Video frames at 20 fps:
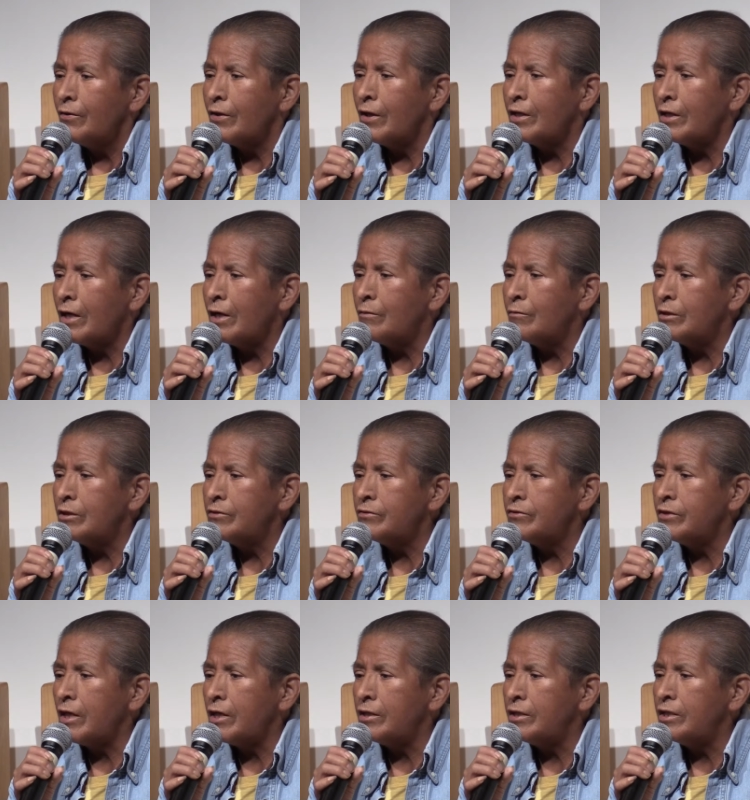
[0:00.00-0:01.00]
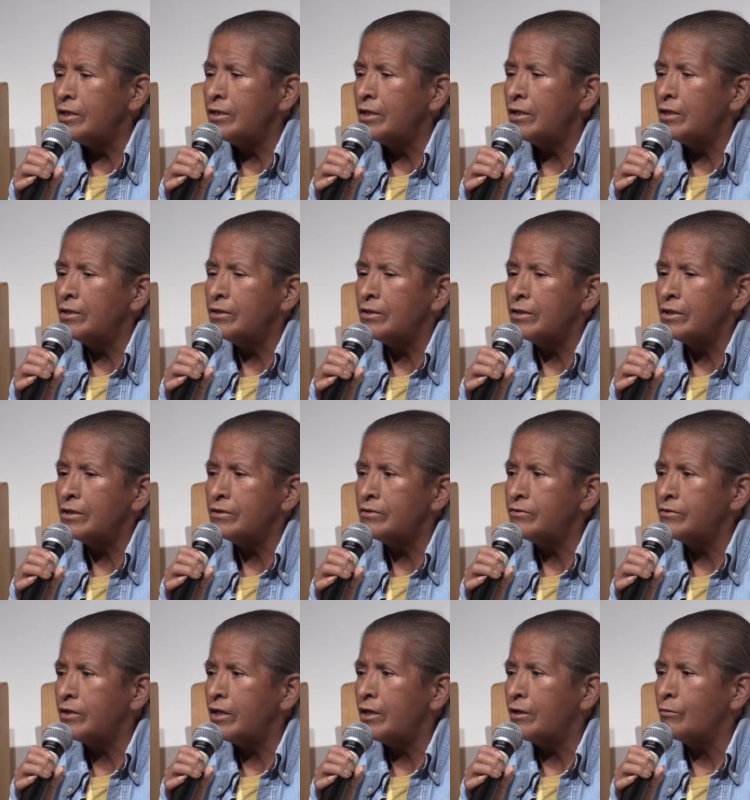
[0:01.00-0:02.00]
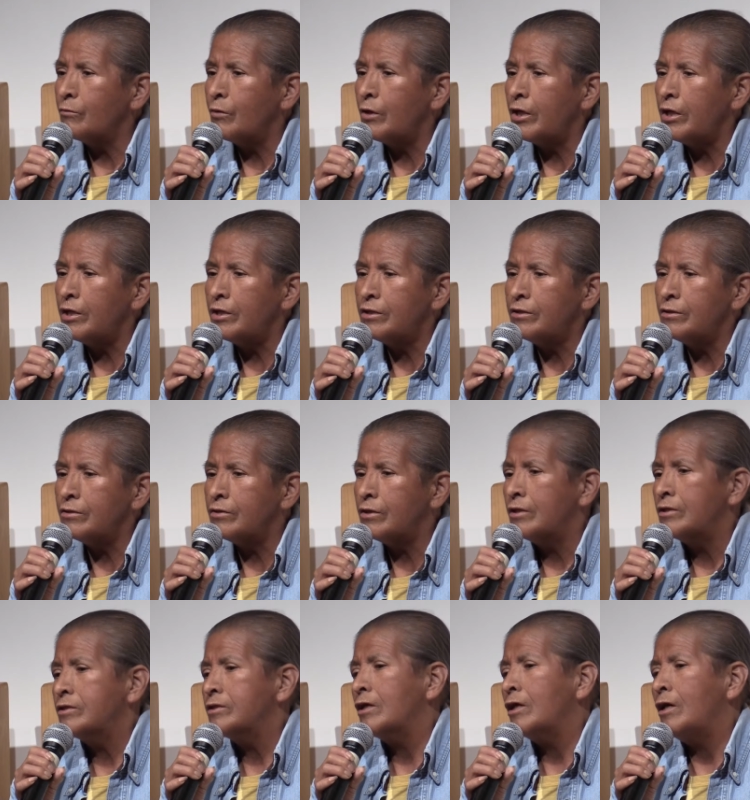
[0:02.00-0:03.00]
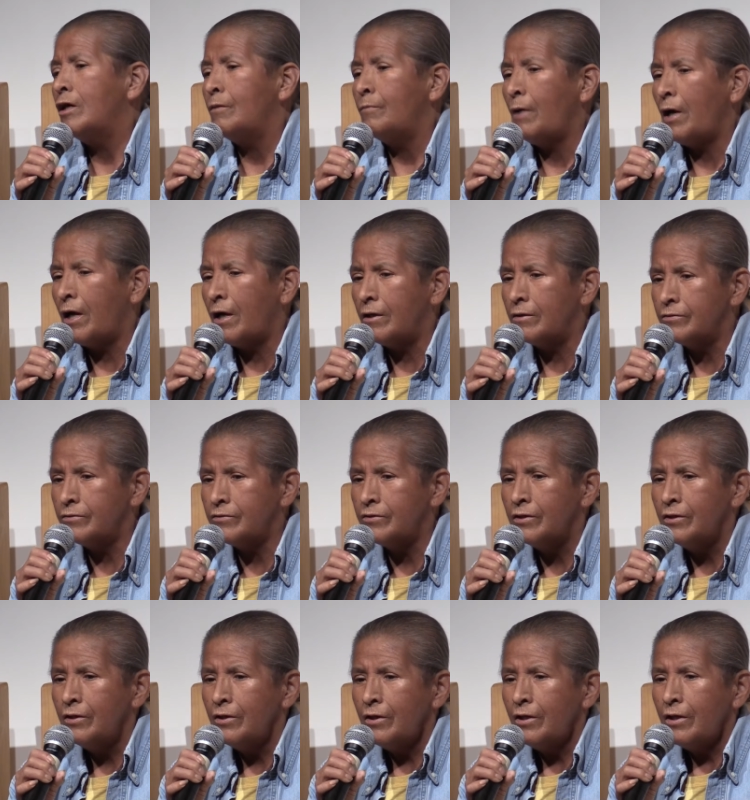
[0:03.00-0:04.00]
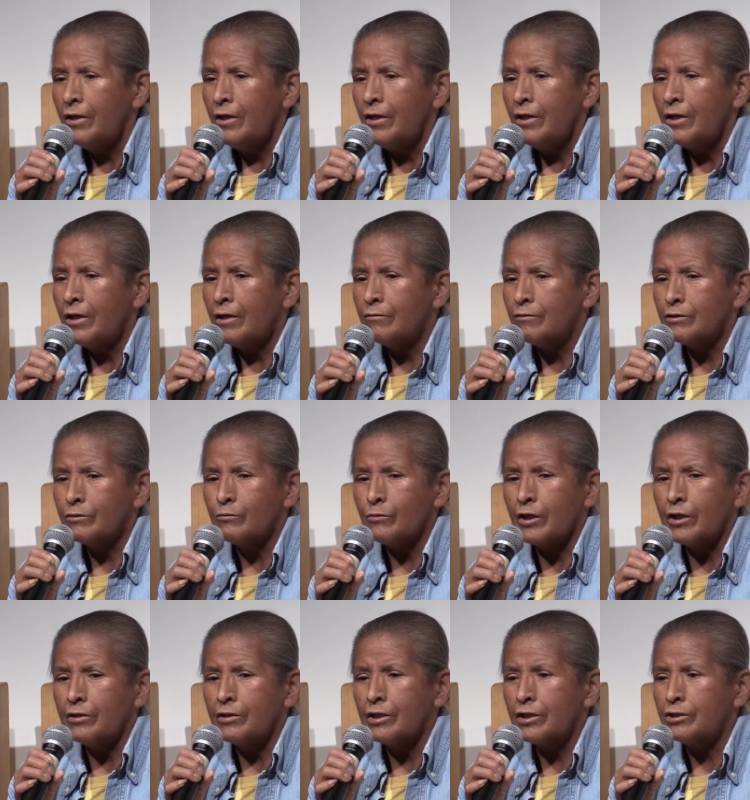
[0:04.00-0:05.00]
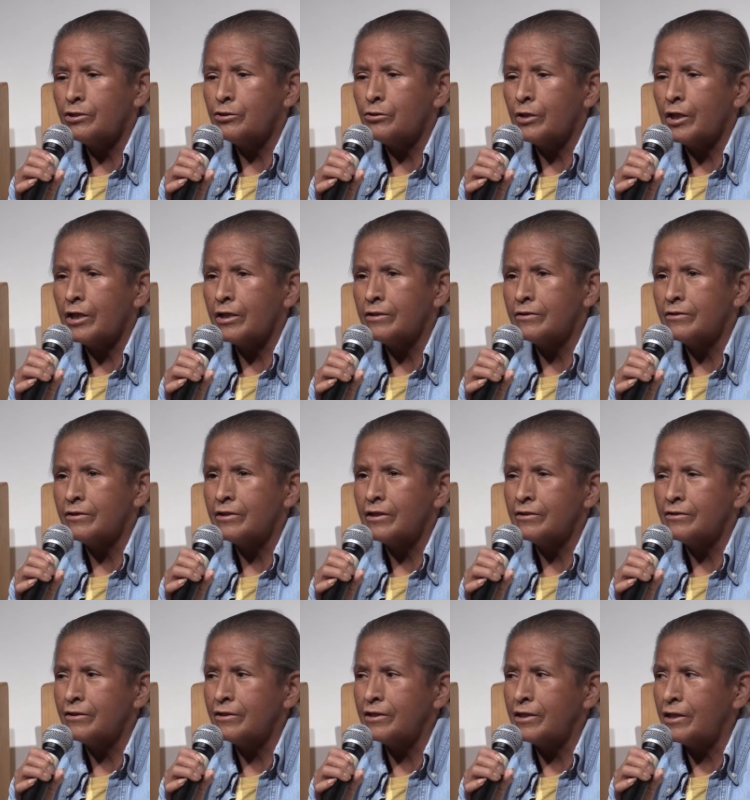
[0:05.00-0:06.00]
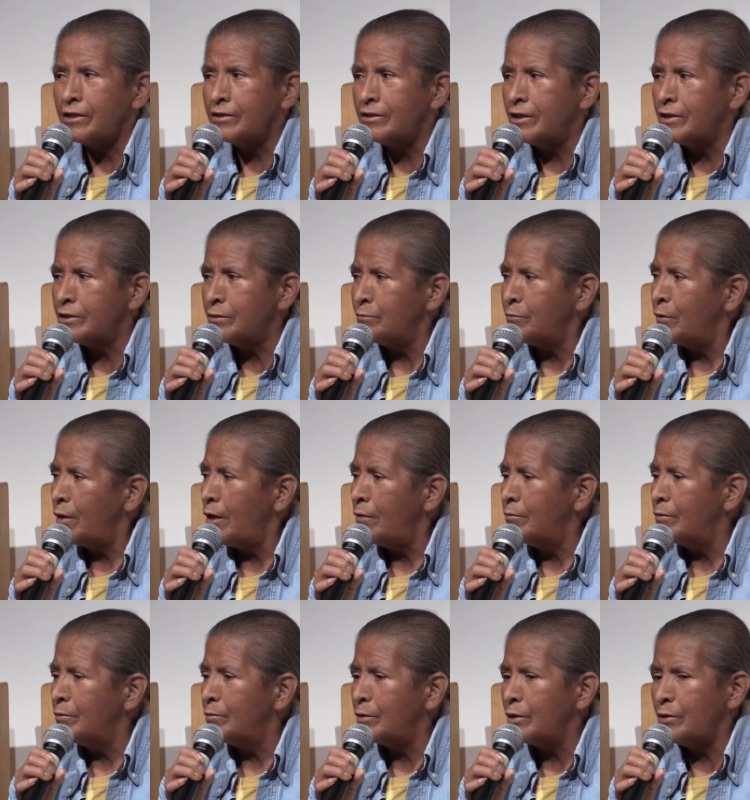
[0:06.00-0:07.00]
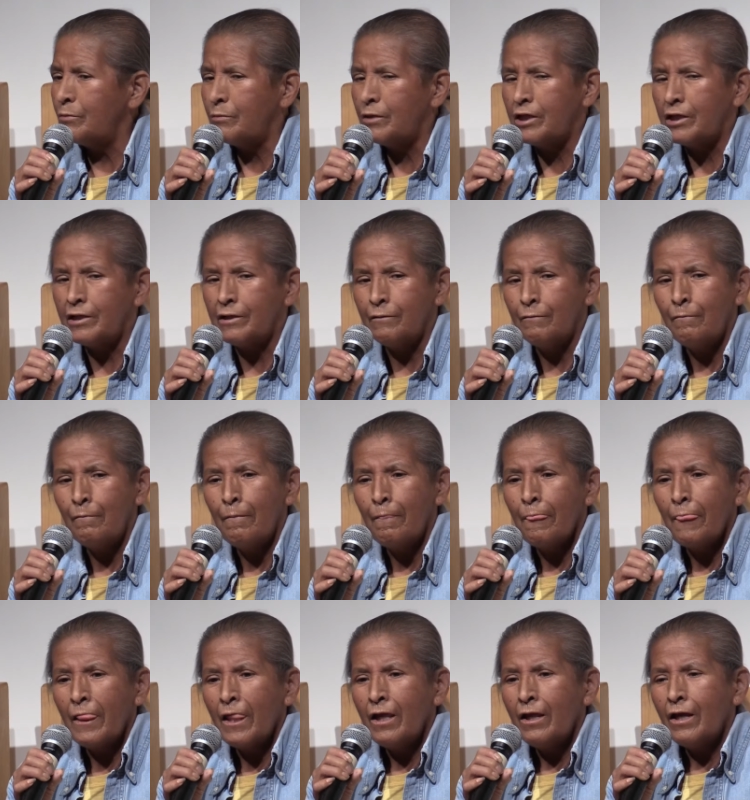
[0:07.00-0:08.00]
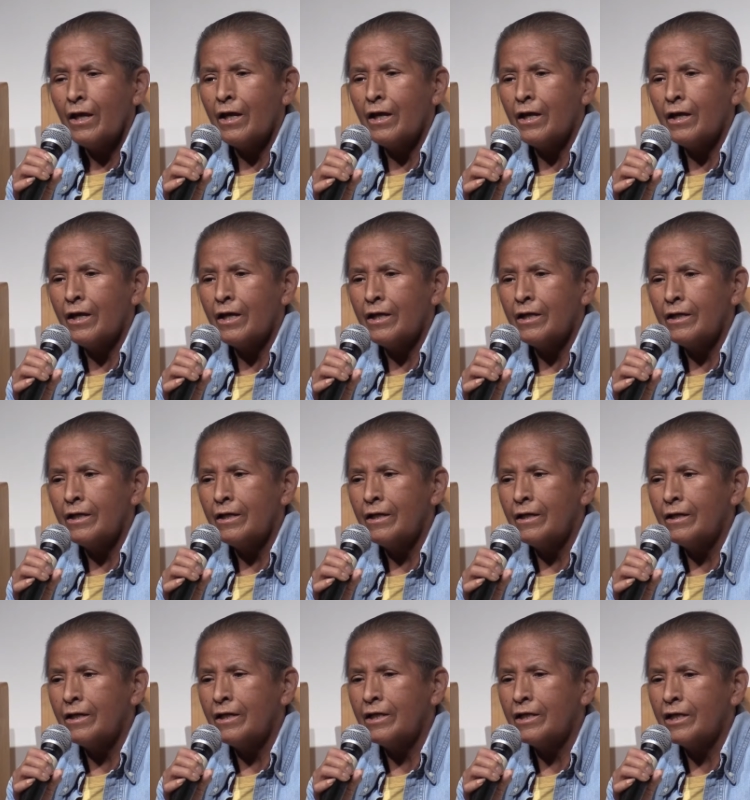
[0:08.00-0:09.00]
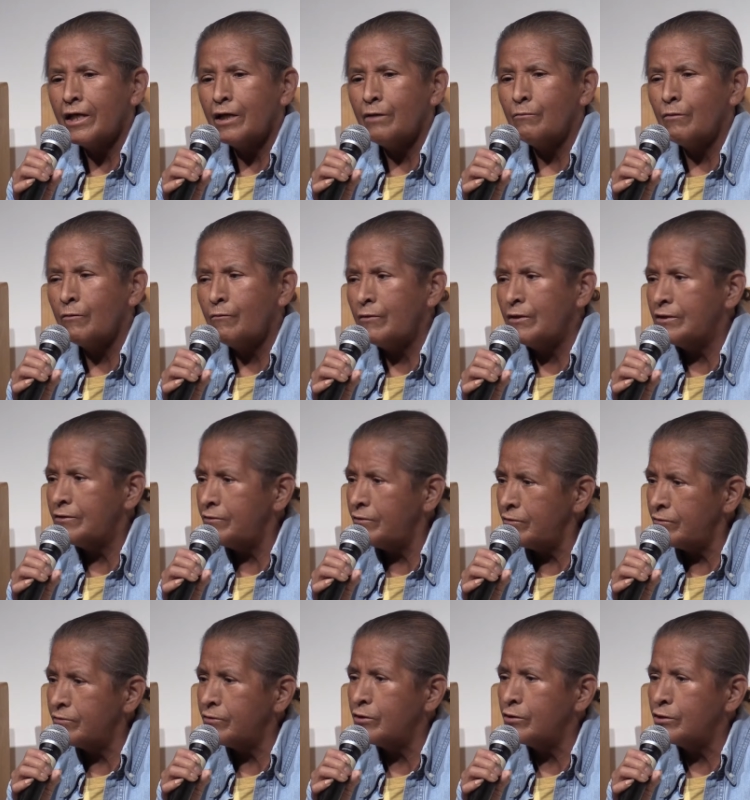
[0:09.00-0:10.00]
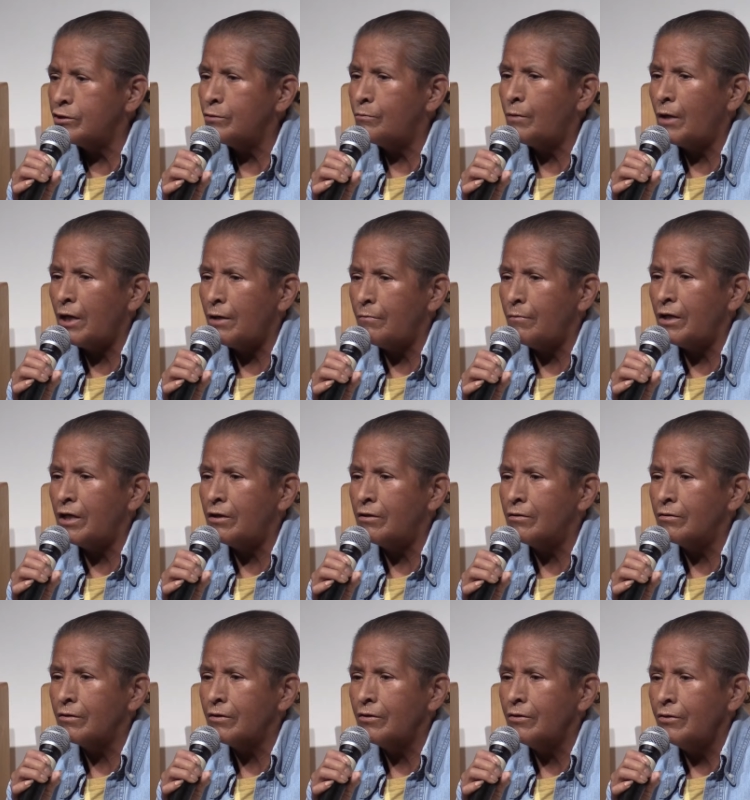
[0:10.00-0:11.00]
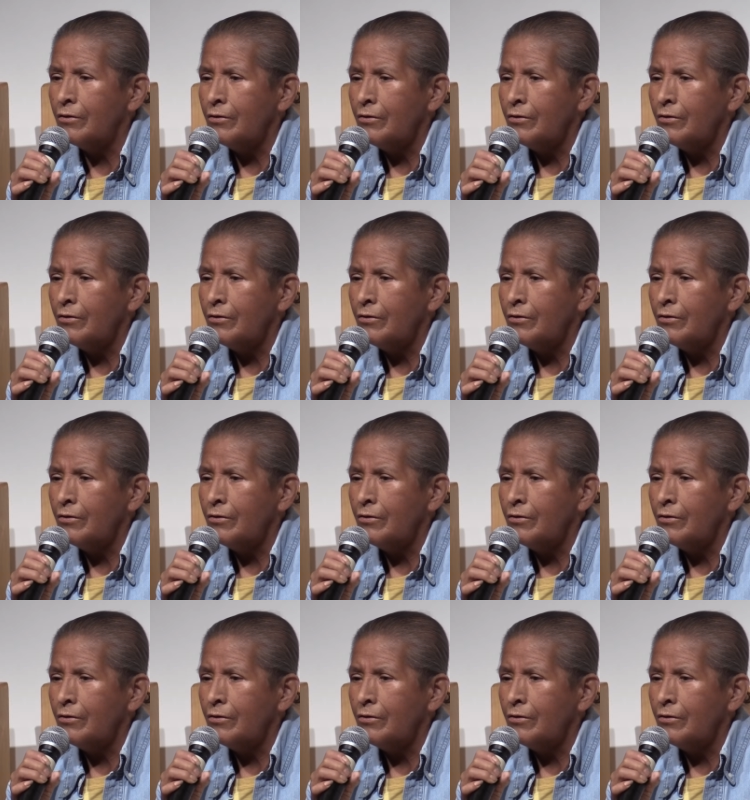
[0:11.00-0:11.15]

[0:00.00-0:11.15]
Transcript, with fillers: That I was standing on the stairway to the top house. I was wearing a dress, and I said, yeah, that's probably me. And he came with his sister to buy milk.